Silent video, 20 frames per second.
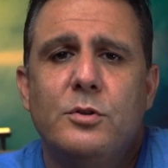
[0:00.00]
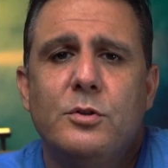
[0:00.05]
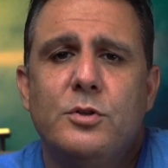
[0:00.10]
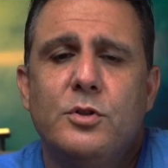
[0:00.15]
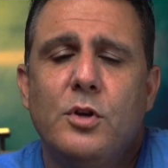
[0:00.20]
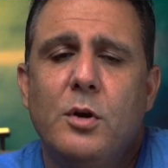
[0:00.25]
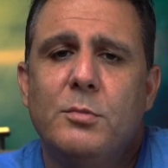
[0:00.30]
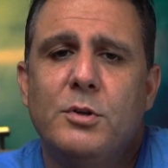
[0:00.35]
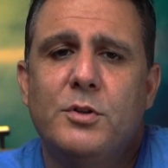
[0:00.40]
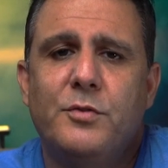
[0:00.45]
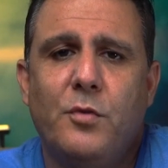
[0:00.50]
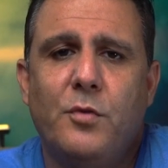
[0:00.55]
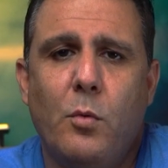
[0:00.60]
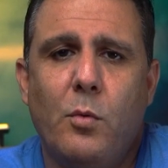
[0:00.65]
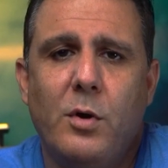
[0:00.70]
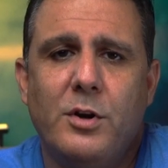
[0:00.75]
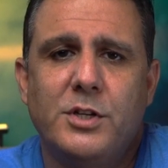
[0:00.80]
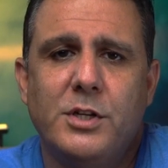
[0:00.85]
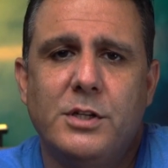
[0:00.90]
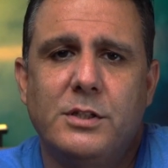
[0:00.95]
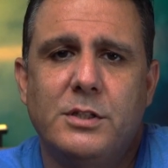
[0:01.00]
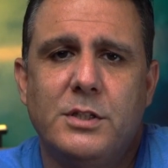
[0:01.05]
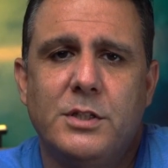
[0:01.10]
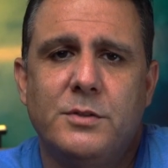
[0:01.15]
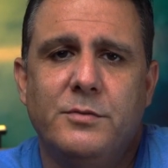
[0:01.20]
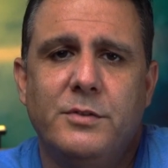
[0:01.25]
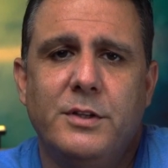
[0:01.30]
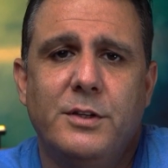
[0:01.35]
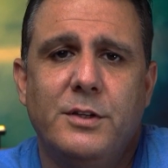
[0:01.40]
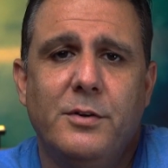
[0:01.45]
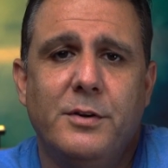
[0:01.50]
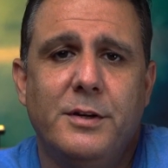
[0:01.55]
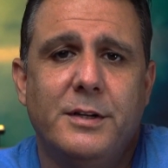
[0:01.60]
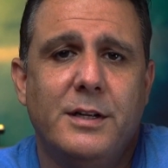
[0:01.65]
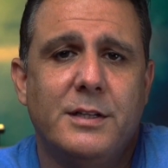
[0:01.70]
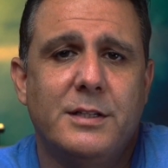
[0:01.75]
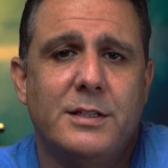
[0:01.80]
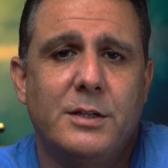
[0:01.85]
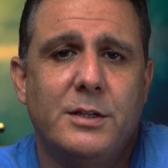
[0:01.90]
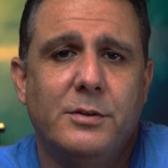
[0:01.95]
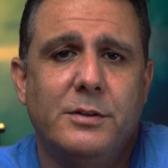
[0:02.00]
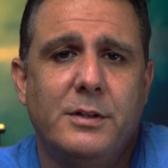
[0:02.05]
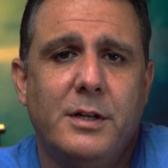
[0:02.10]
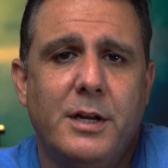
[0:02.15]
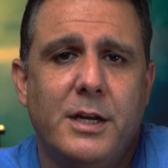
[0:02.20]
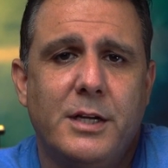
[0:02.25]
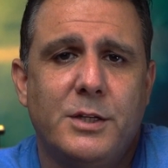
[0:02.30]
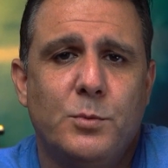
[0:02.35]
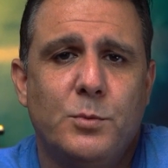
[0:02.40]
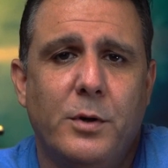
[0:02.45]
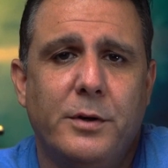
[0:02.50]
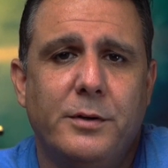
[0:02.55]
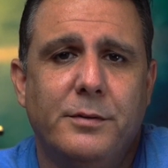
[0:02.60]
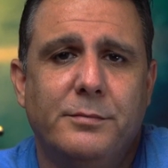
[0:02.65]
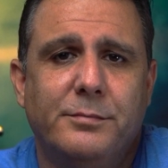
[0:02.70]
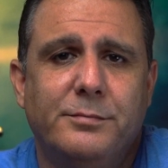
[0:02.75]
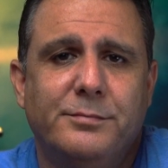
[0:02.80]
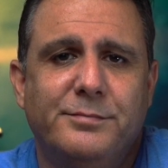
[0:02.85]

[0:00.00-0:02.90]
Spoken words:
you so much for watching this video, and I'll see you in the next one.